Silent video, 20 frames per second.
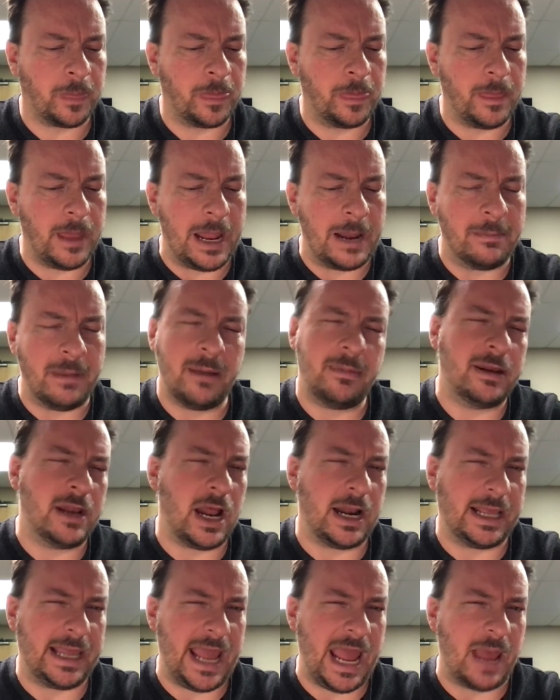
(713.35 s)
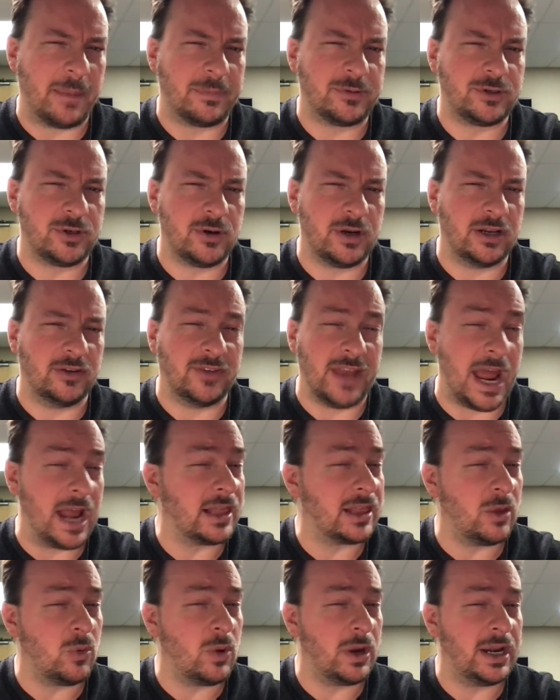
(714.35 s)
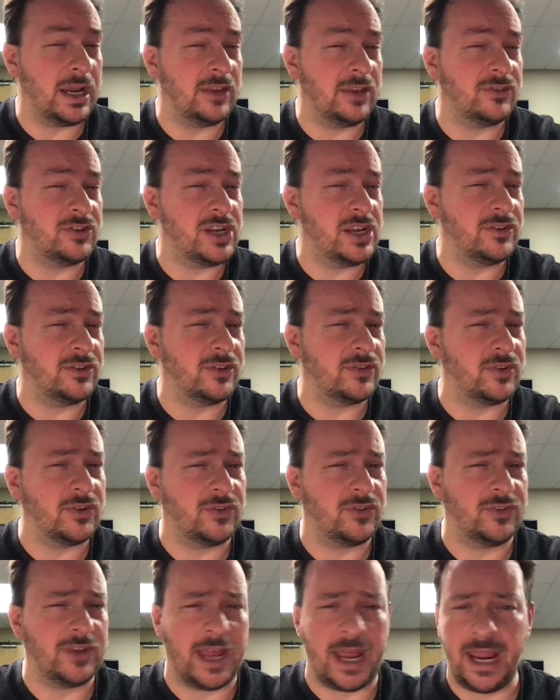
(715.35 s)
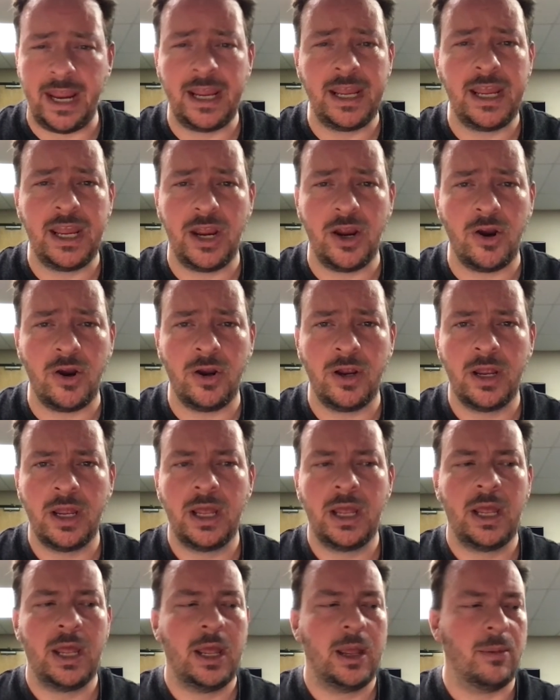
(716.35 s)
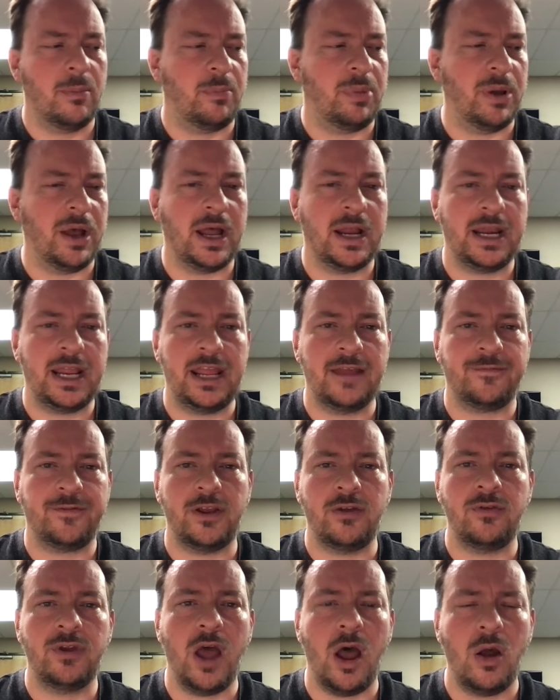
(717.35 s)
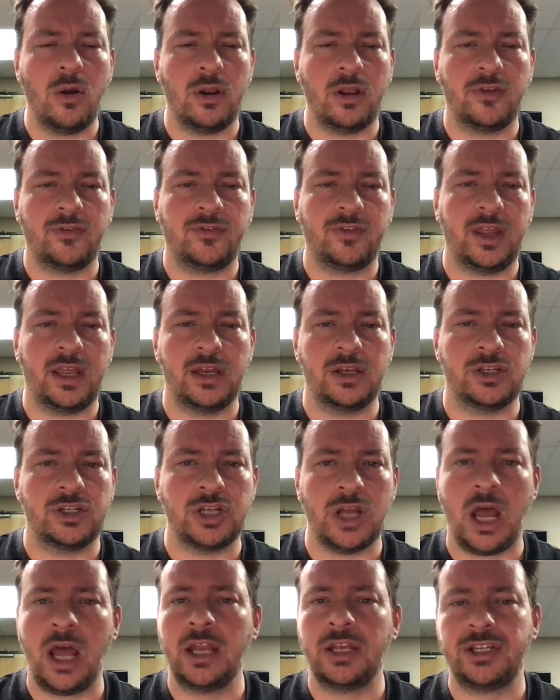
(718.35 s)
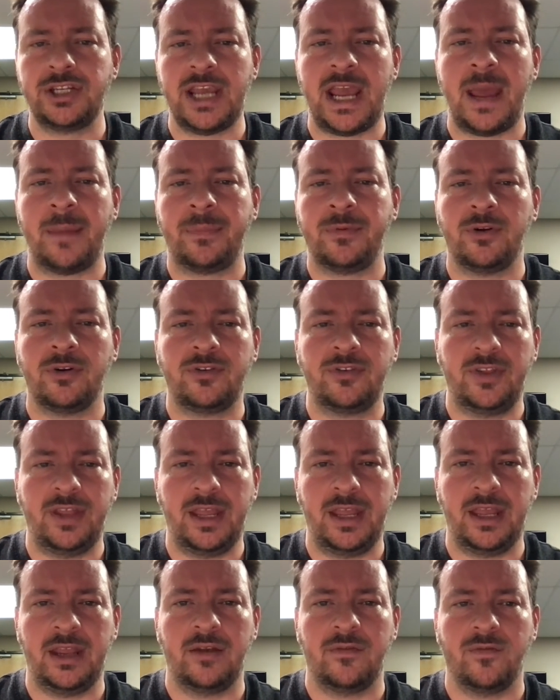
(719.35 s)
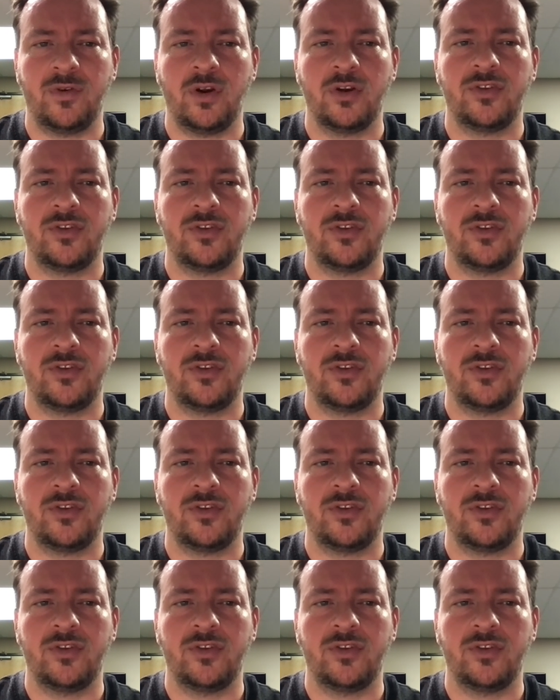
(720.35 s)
maybe not capture exactly what it is Jesus is saying here. But if you notice in John chapter 10, verse